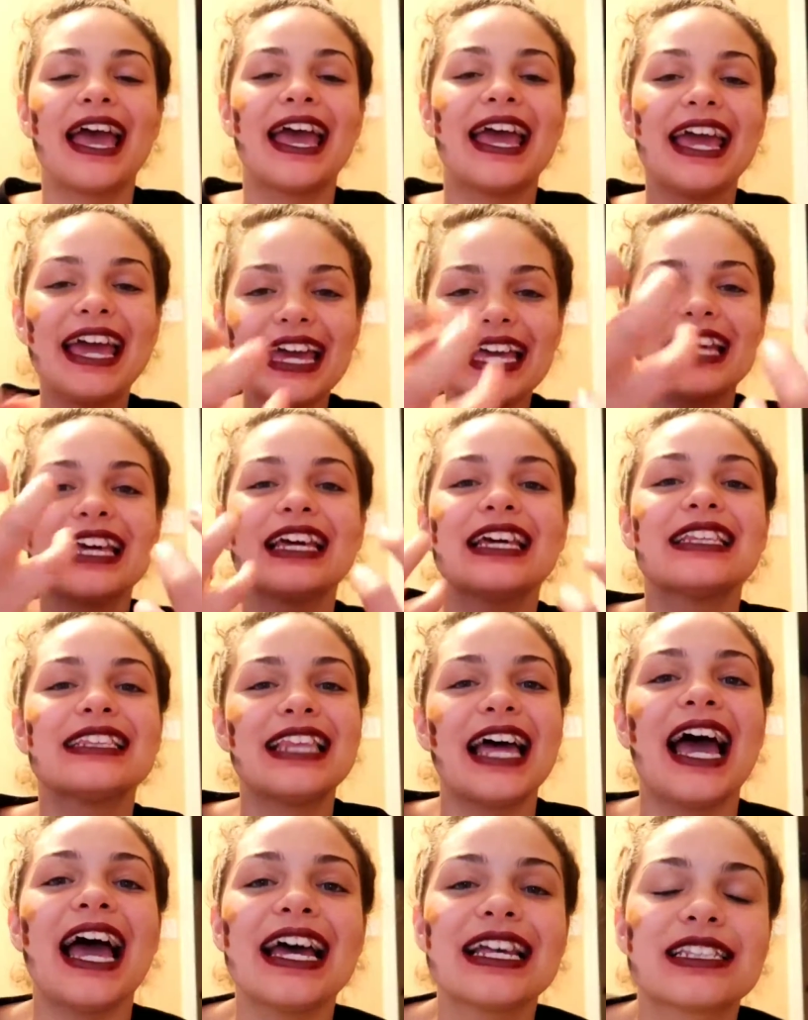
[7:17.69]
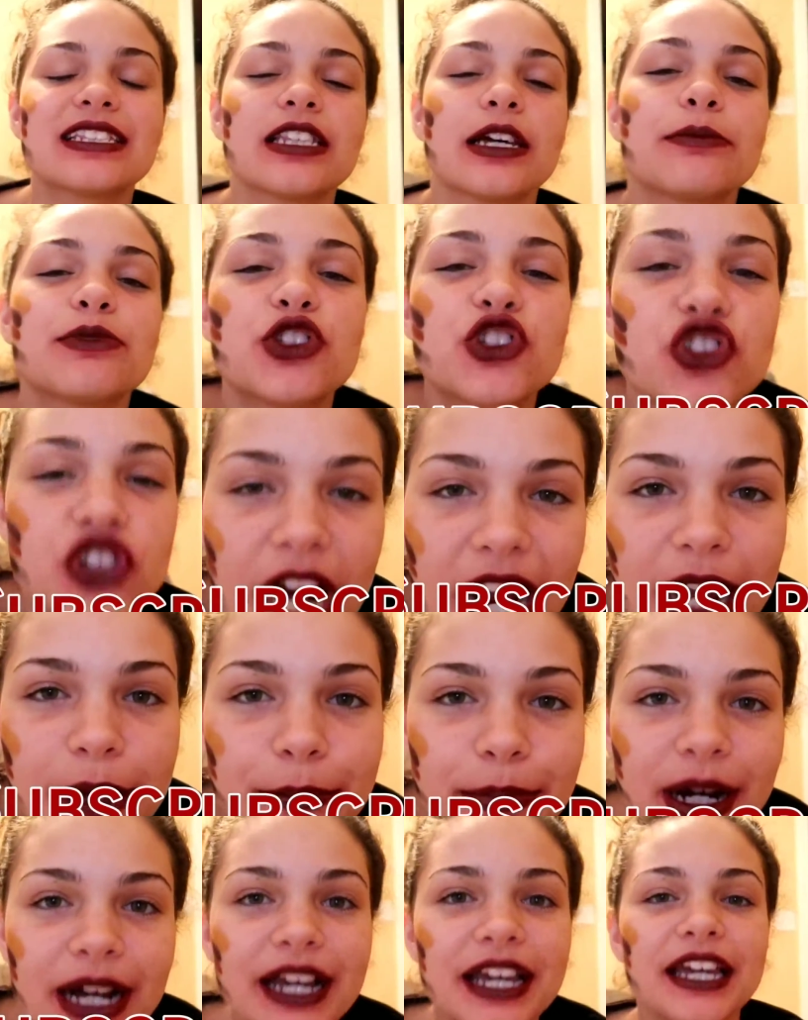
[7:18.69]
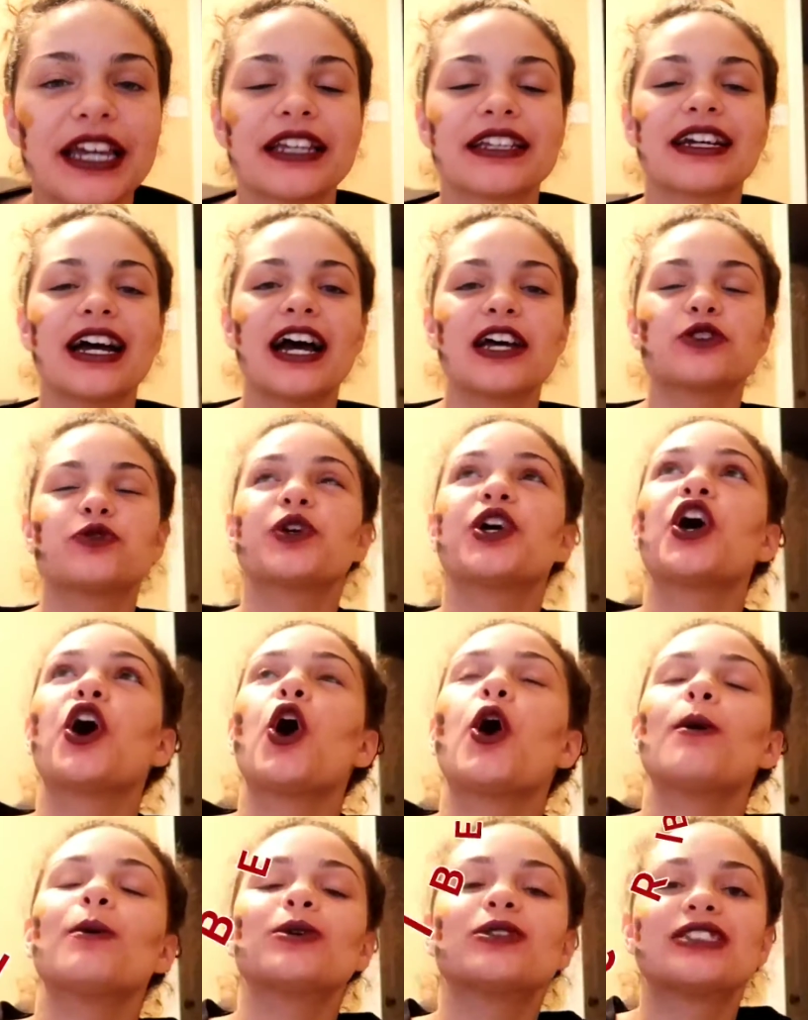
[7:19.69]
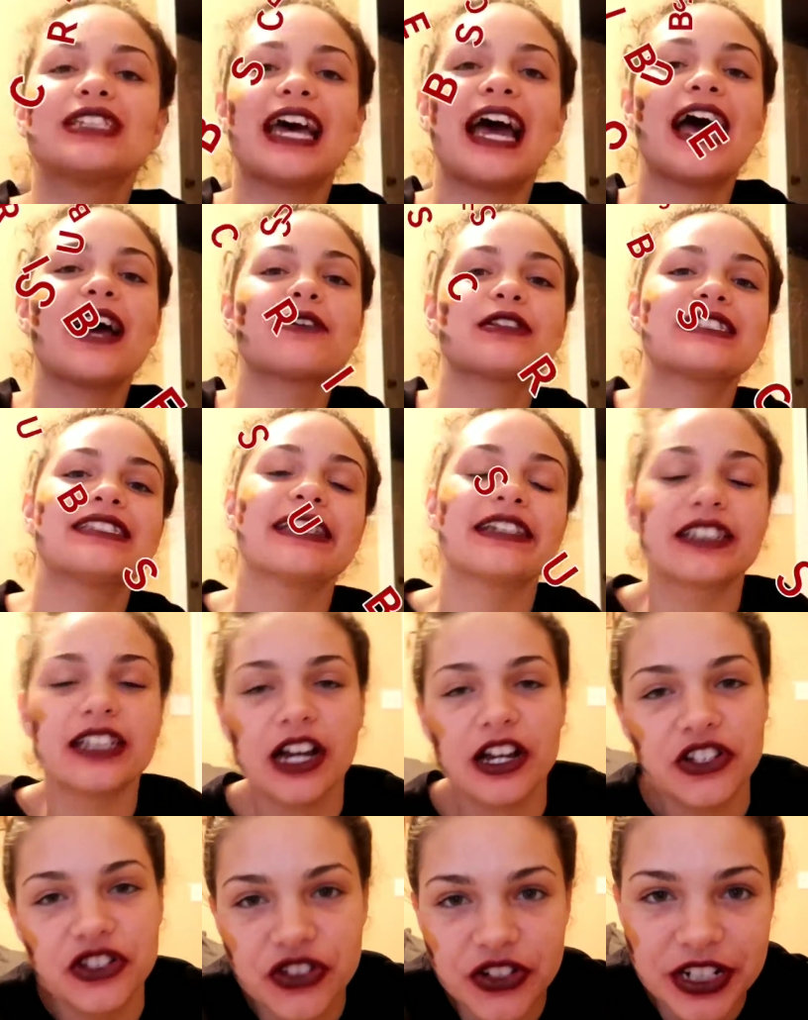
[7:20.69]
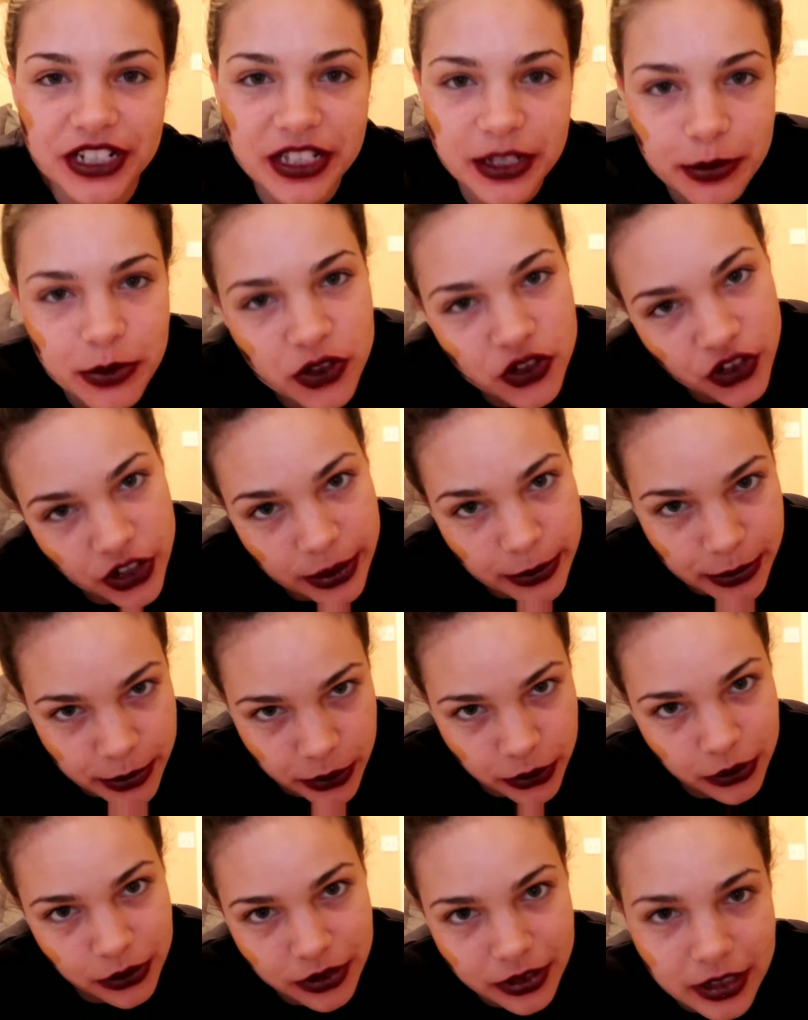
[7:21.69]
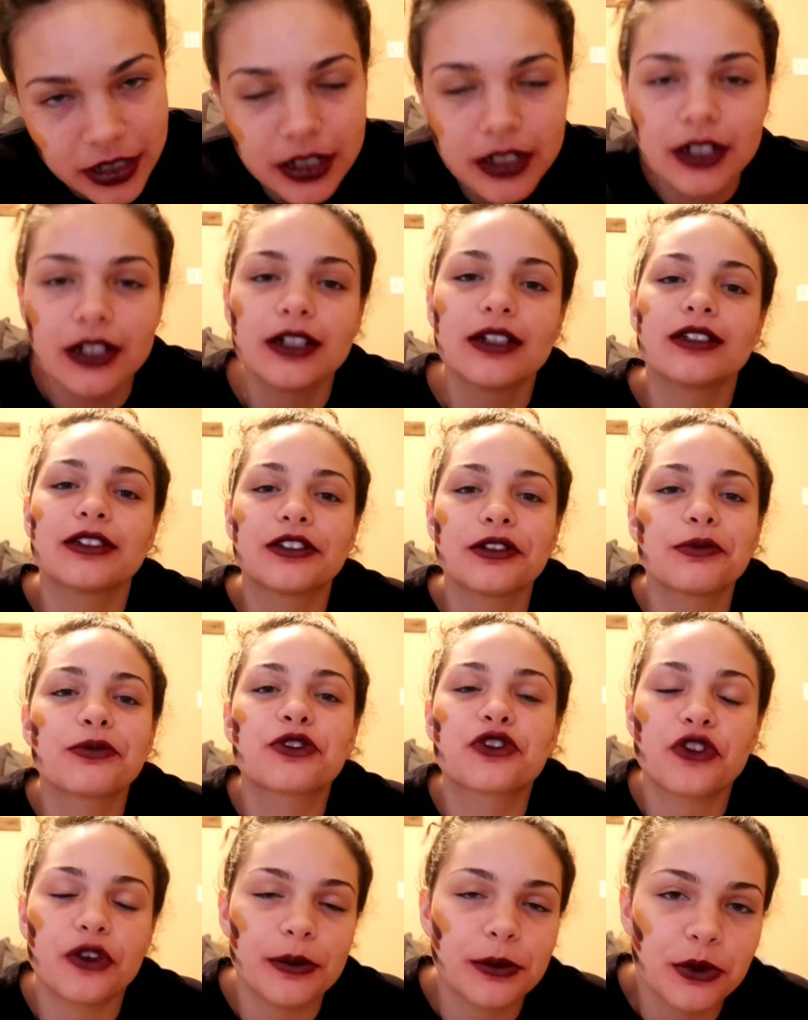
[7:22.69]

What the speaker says: Hit that subscribe button, guys. We are almost at 600 subscribers. hit